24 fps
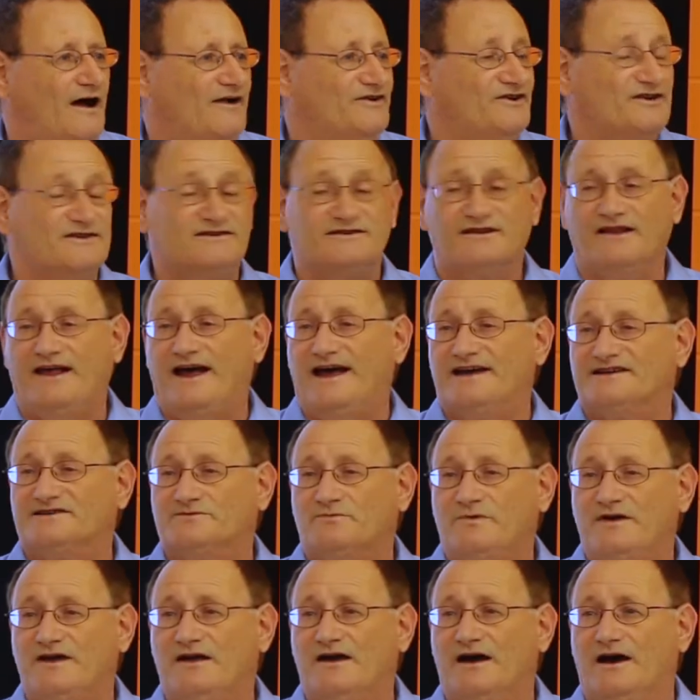Just last
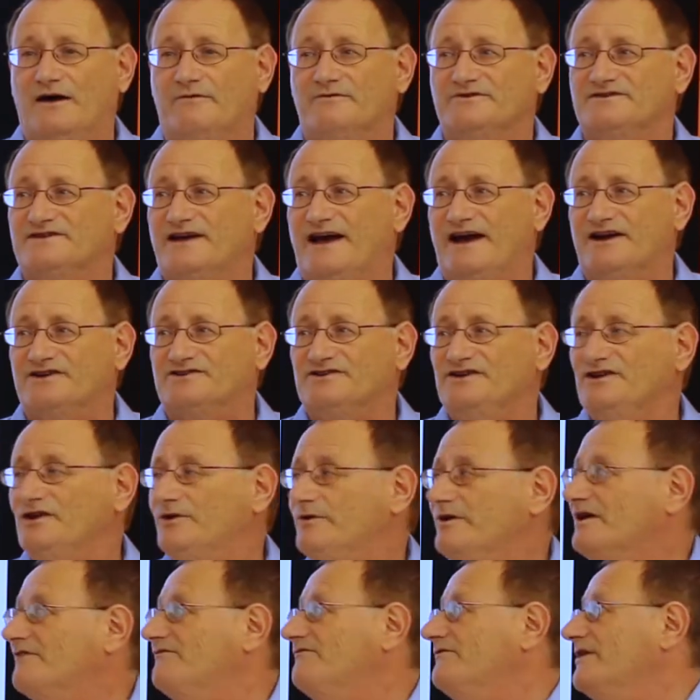week, I was actually
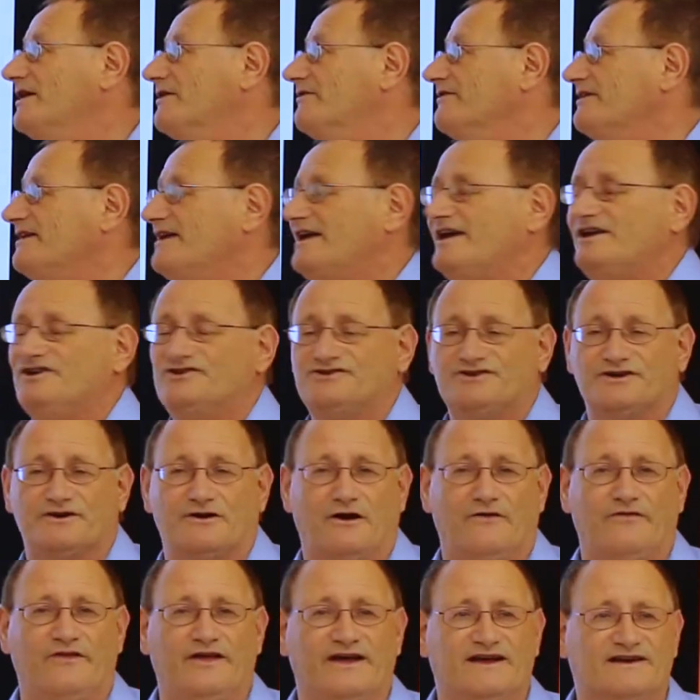doing a variation
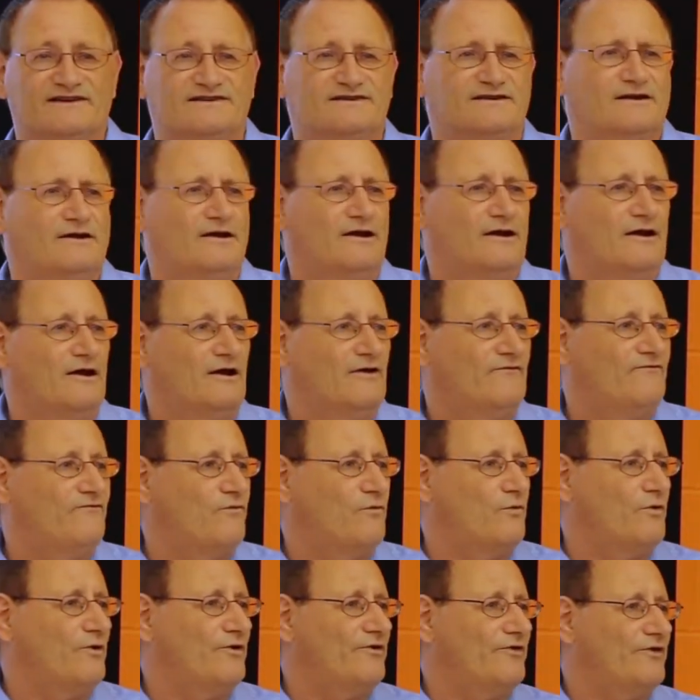on this
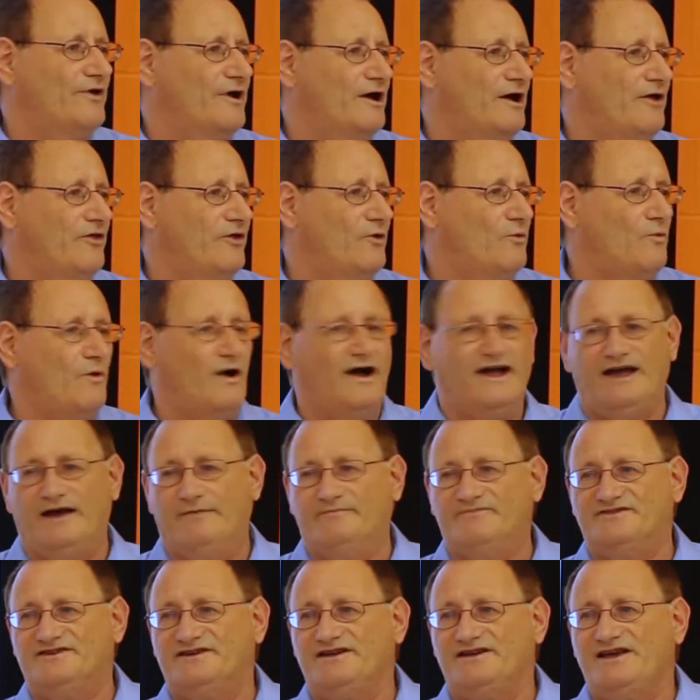for the
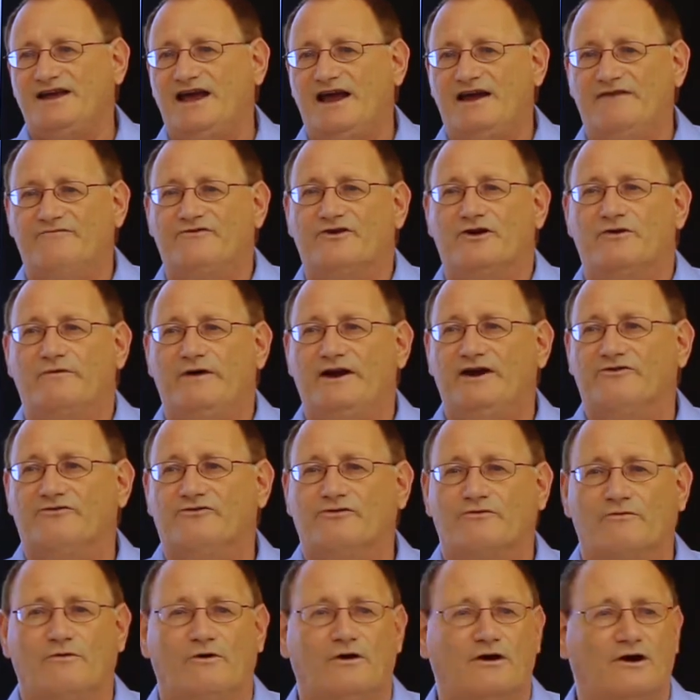YMCA of the Greater
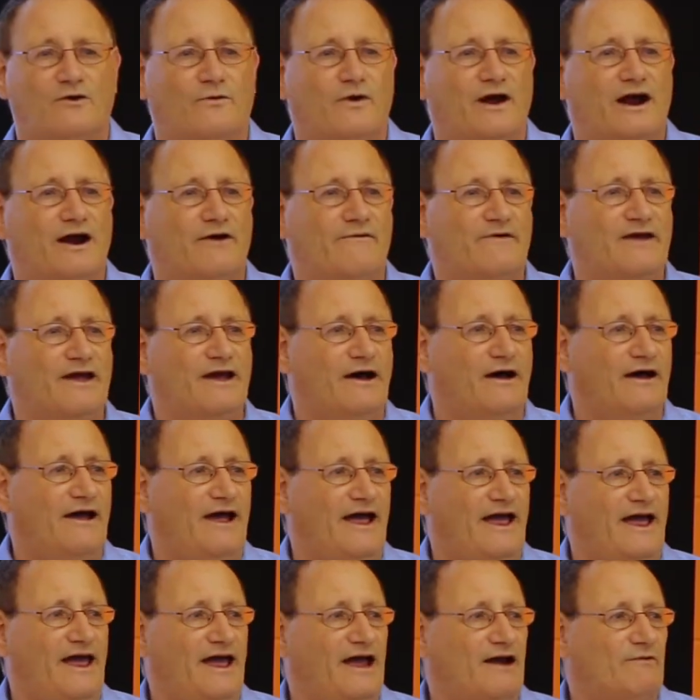Toronto Area,
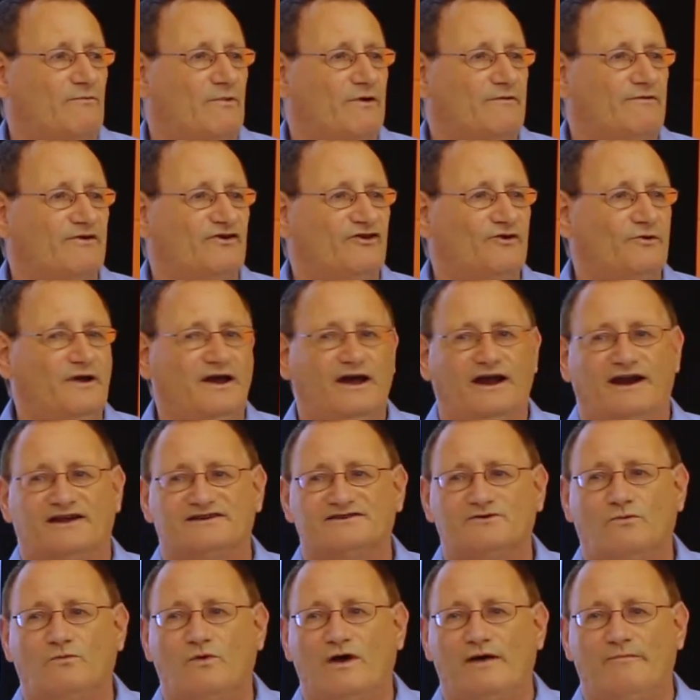and we were doing it
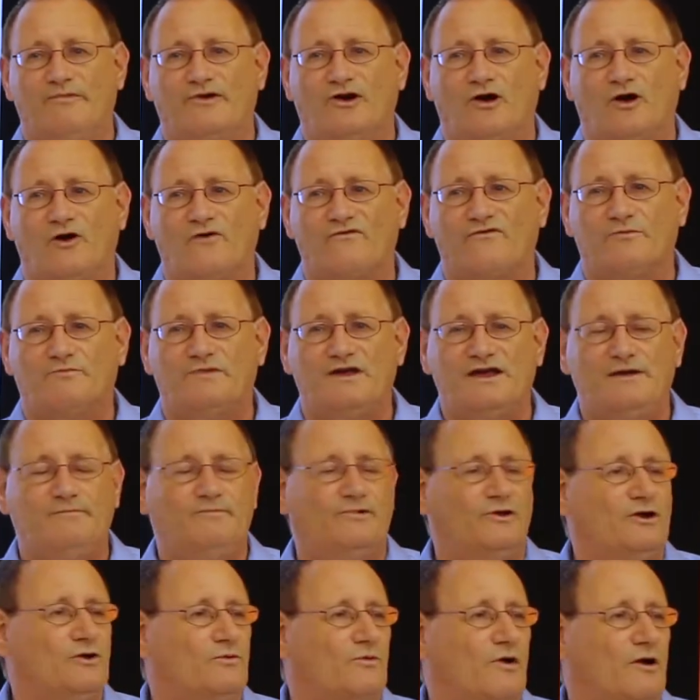as a webinar for
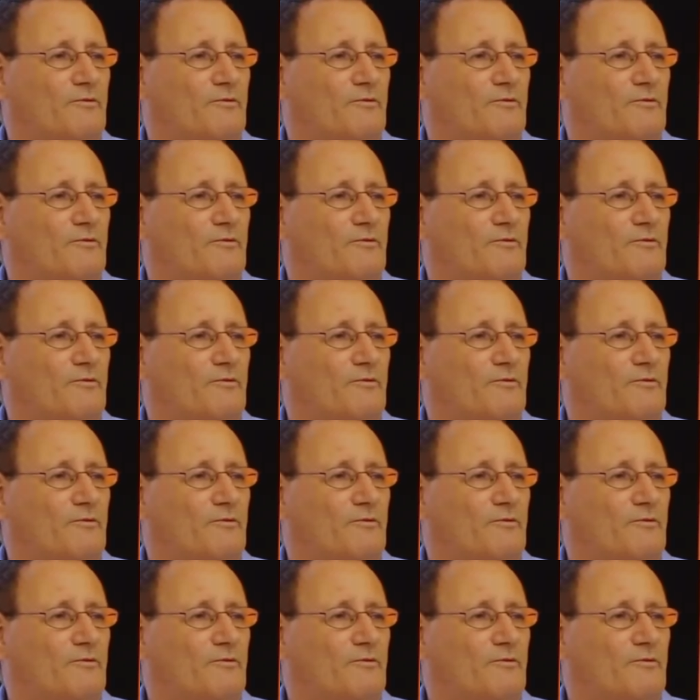people who are